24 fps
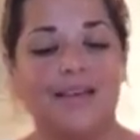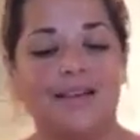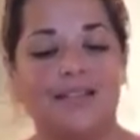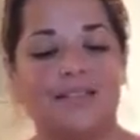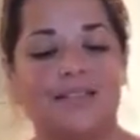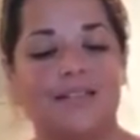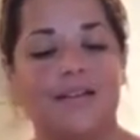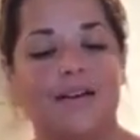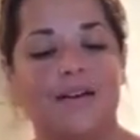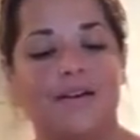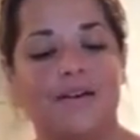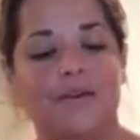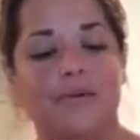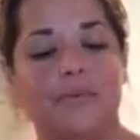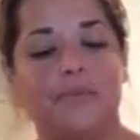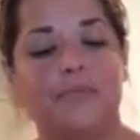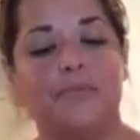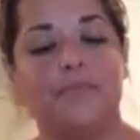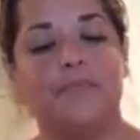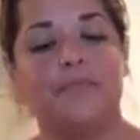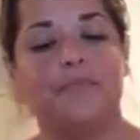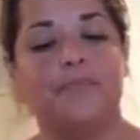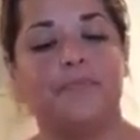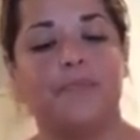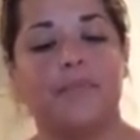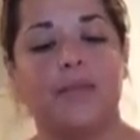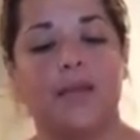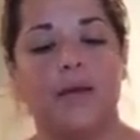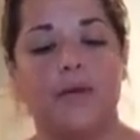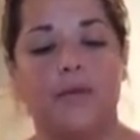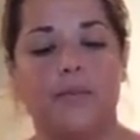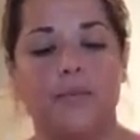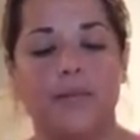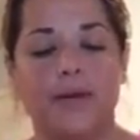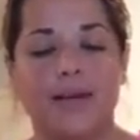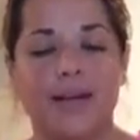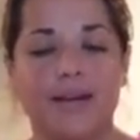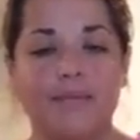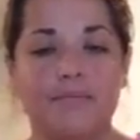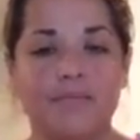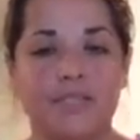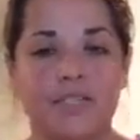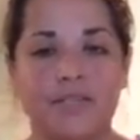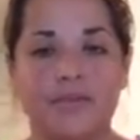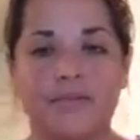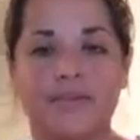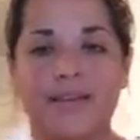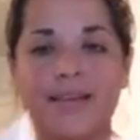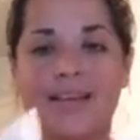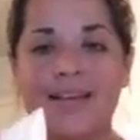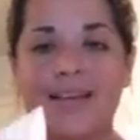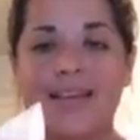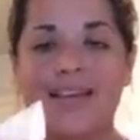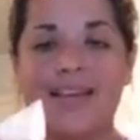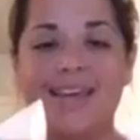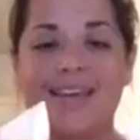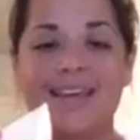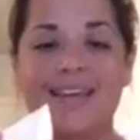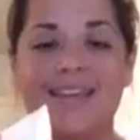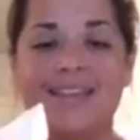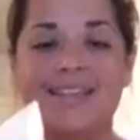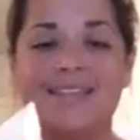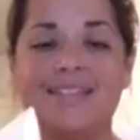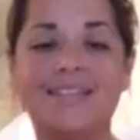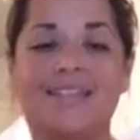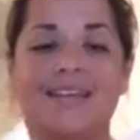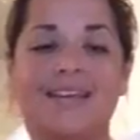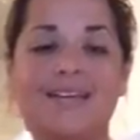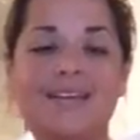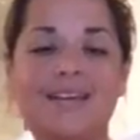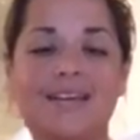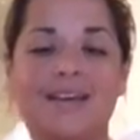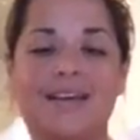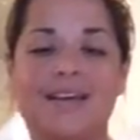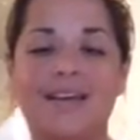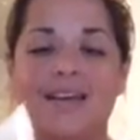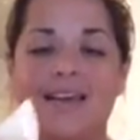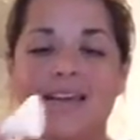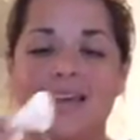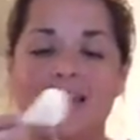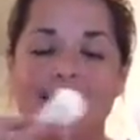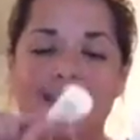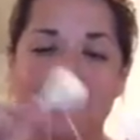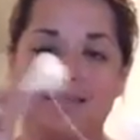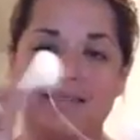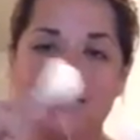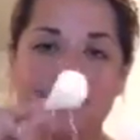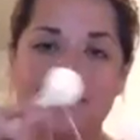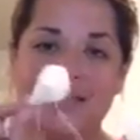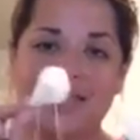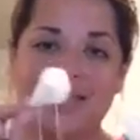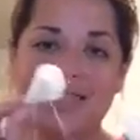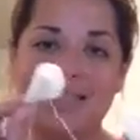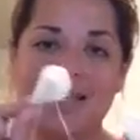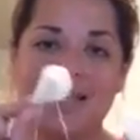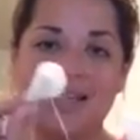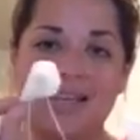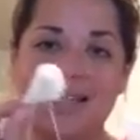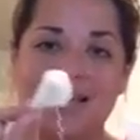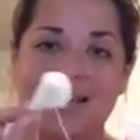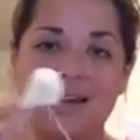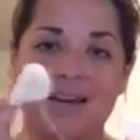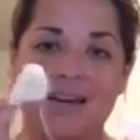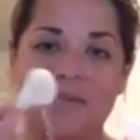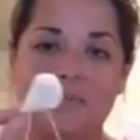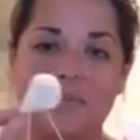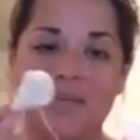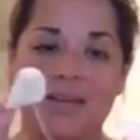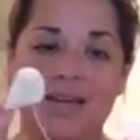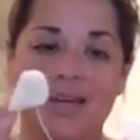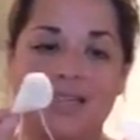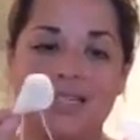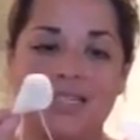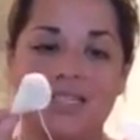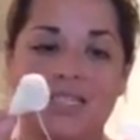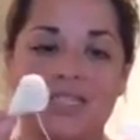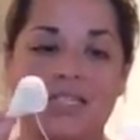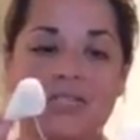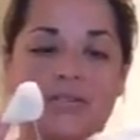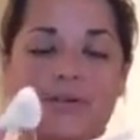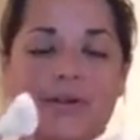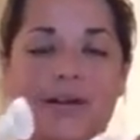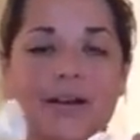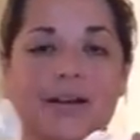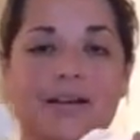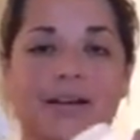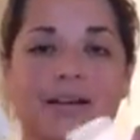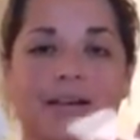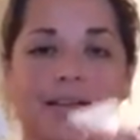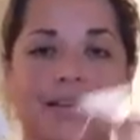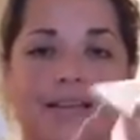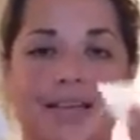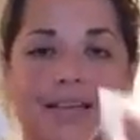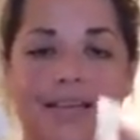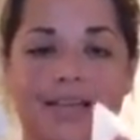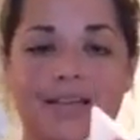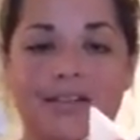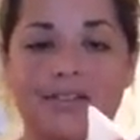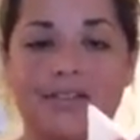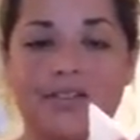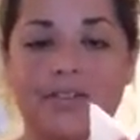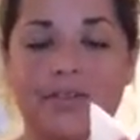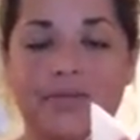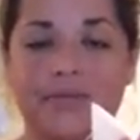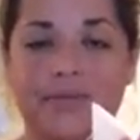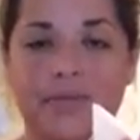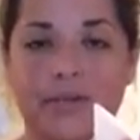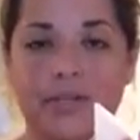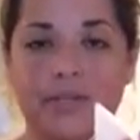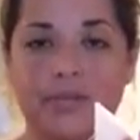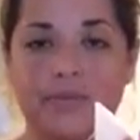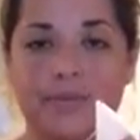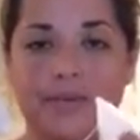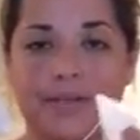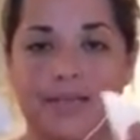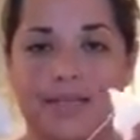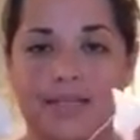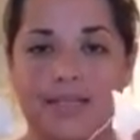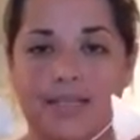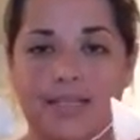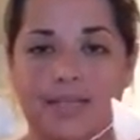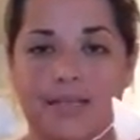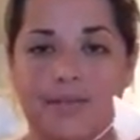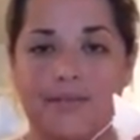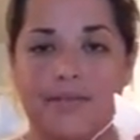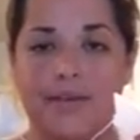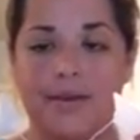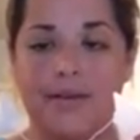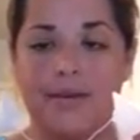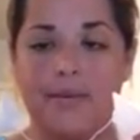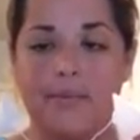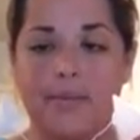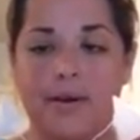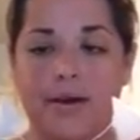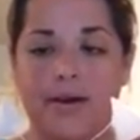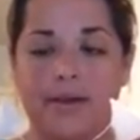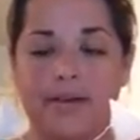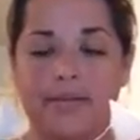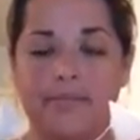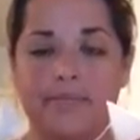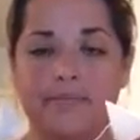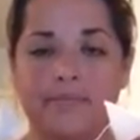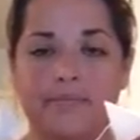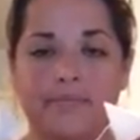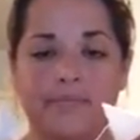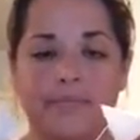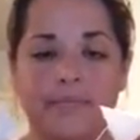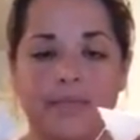So what I'm doing is, here's my second cup that I just strung. Here's the first one that's at the very bottom.